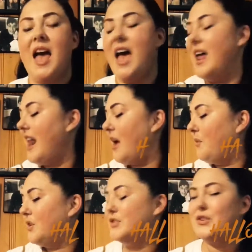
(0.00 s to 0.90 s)
And I
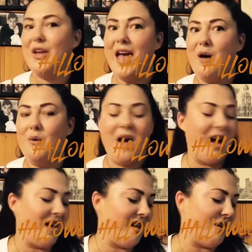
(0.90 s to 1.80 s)
want to show you how
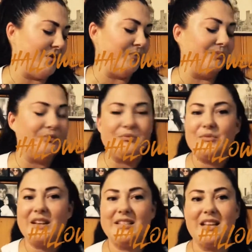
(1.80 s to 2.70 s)
I um,
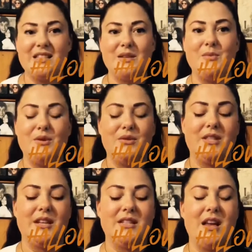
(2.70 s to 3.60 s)
set some of those
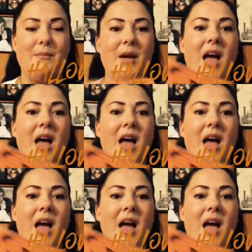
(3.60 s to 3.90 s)
things up.